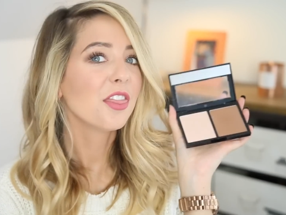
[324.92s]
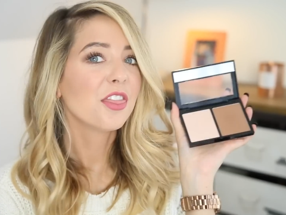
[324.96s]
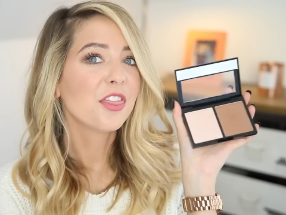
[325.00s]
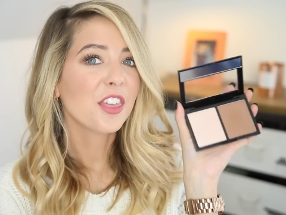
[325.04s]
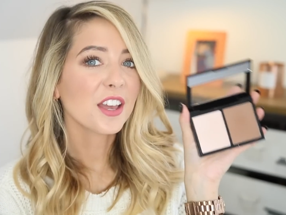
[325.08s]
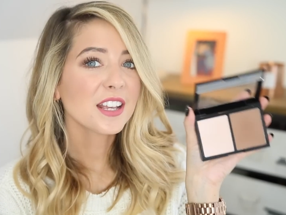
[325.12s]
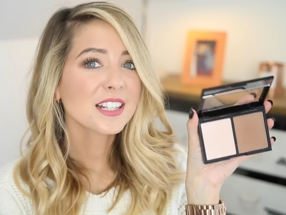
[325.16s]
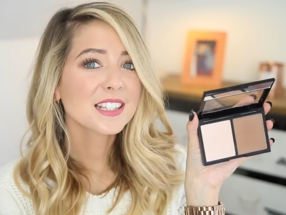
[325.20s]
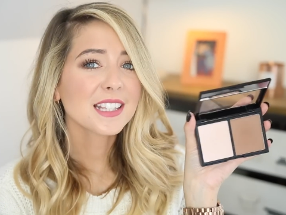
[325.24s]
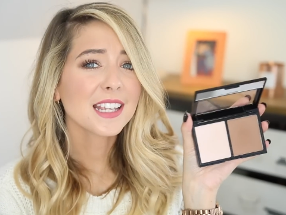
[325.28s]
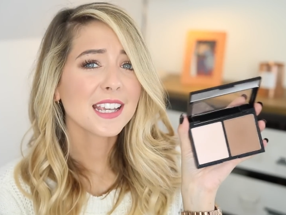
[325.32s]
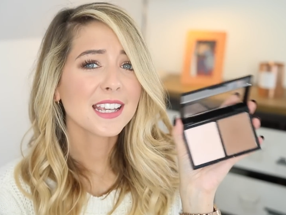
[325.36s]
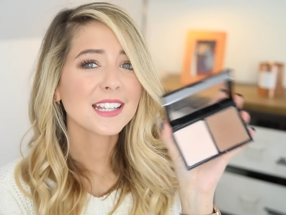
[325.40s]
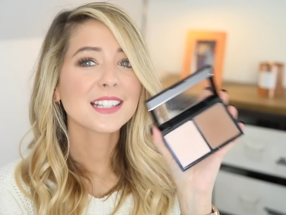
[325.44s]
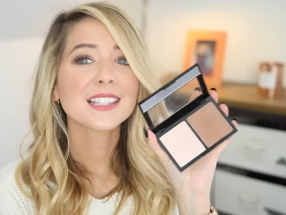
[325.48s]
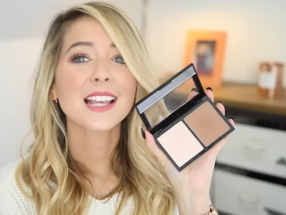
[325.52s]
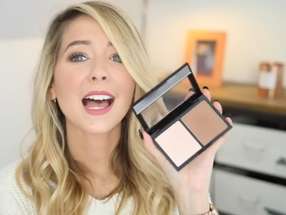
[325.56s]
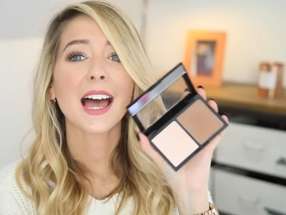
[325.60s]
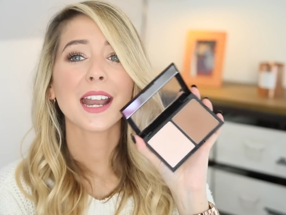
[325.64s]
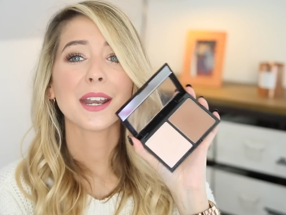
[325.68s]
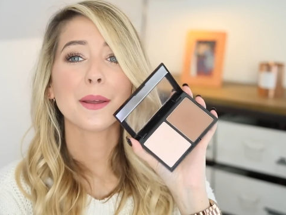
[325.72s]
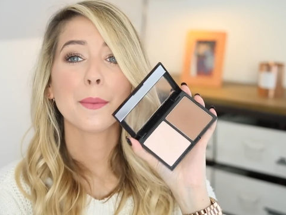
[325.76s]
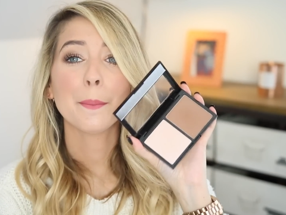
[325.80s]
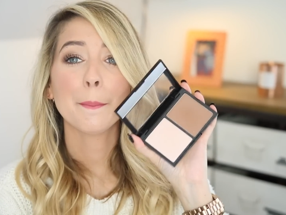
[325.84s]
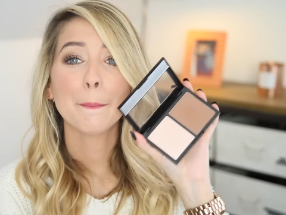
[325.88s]
This is
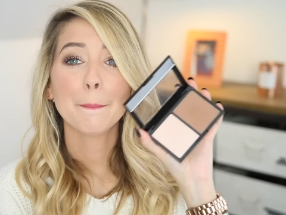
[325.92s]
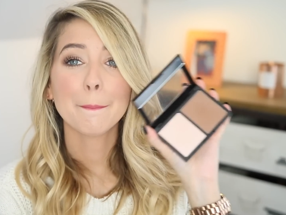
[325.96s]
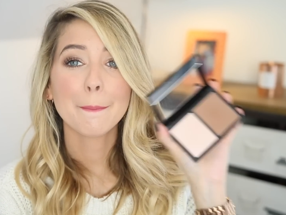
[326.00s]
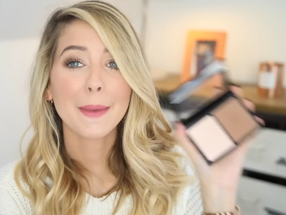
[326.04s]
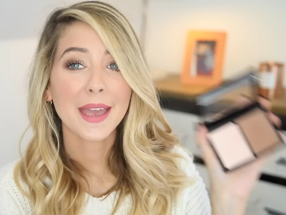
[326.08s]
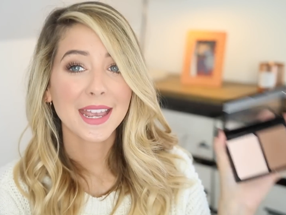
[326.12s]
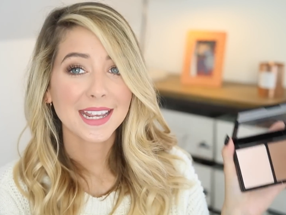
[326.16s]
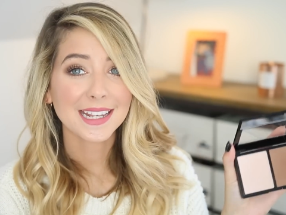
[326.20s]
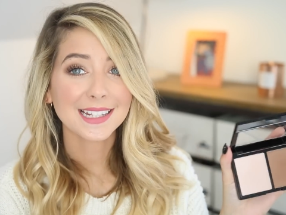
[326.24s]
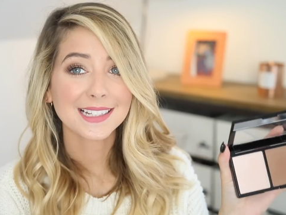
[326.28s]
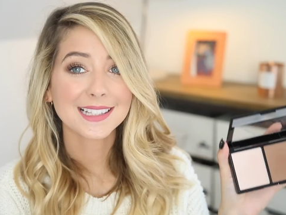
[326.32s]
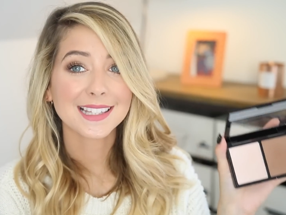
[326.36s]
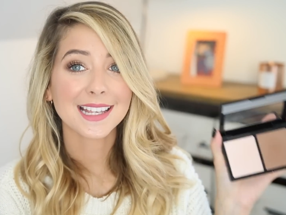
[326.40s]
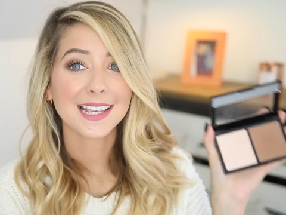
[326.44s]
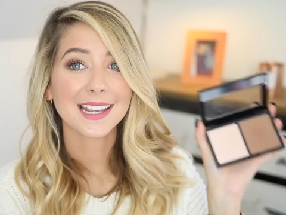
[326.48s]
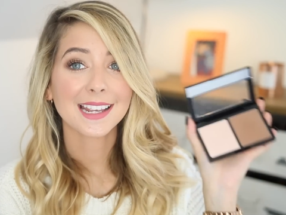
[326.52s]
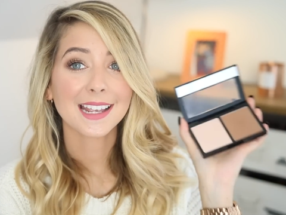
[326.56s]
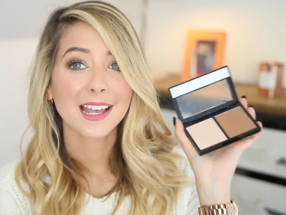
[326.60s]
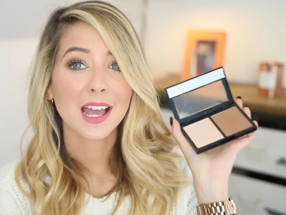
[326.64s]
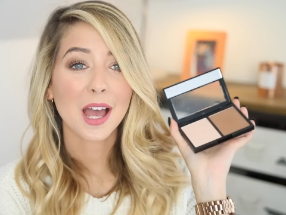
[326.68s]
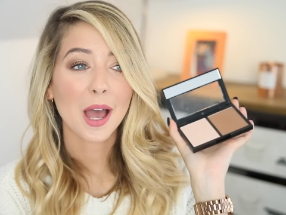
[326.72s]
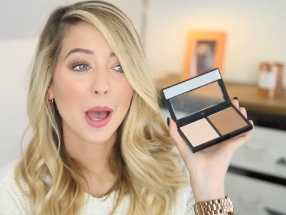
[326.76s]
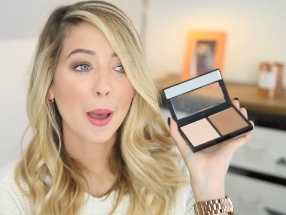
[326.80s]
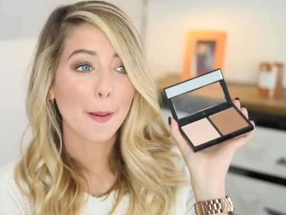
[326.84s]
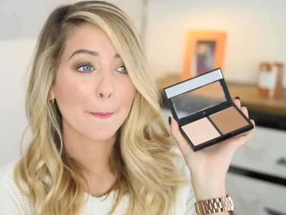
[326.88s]
an
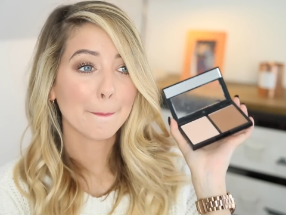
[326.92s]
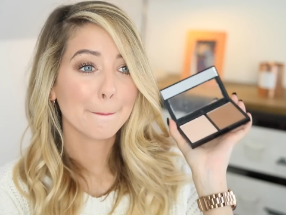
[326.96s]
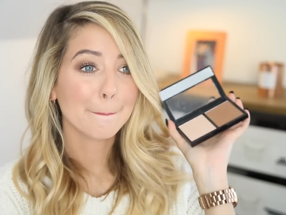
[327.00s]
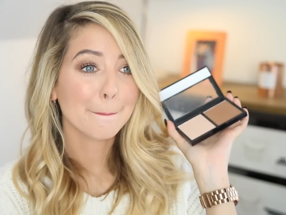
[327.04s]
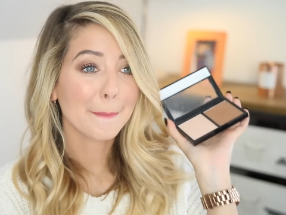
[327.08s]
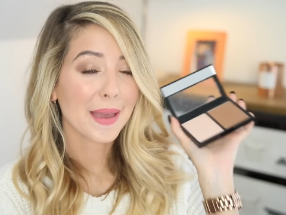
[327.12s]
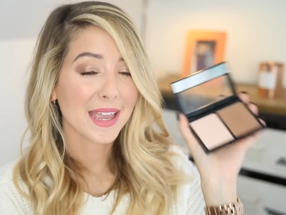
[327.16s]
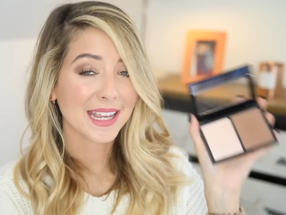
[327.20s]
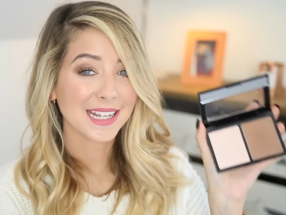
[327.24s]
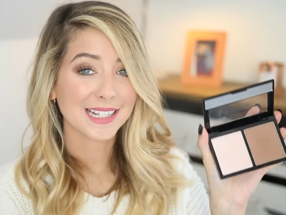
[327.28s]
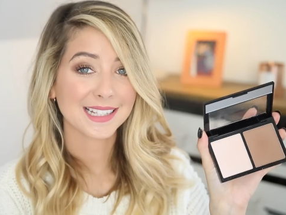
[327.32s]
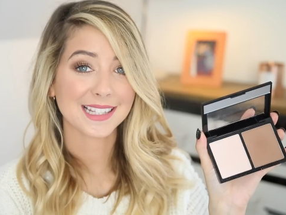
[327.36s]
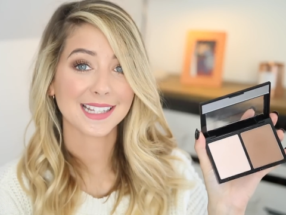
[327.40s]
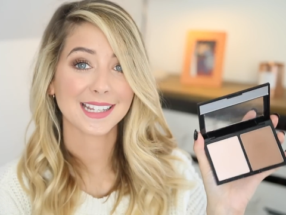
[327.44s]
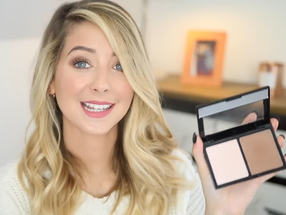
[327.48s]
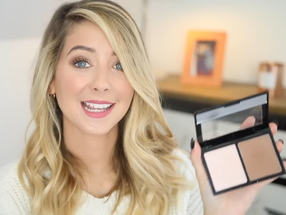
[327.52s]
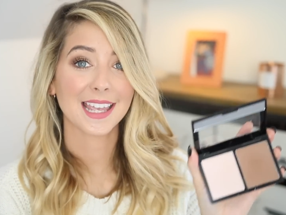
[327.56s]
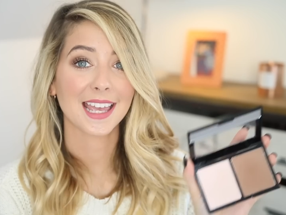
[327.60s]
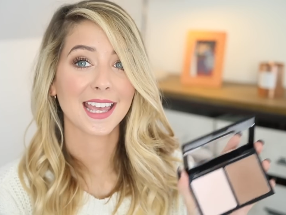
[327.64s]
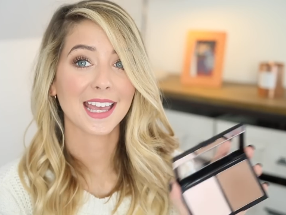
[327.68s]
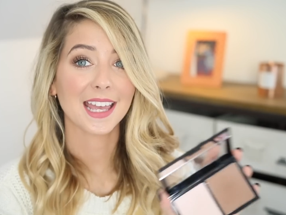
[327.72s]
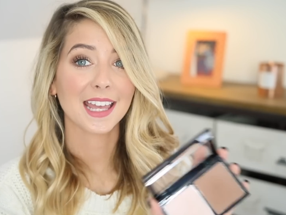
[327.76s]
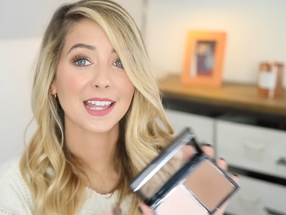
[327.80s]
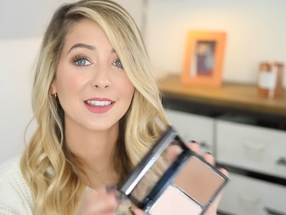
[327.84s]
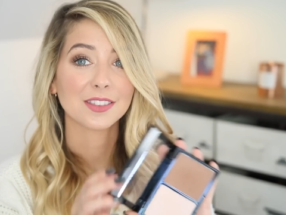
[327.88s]
amazing, amazing
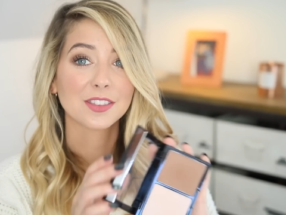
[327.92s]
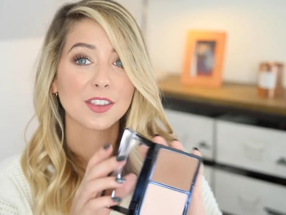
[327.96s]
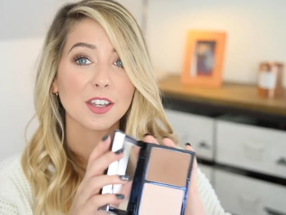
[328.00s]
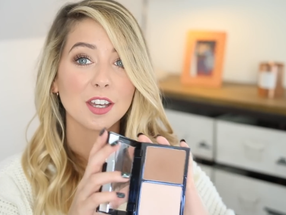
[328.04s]
kit.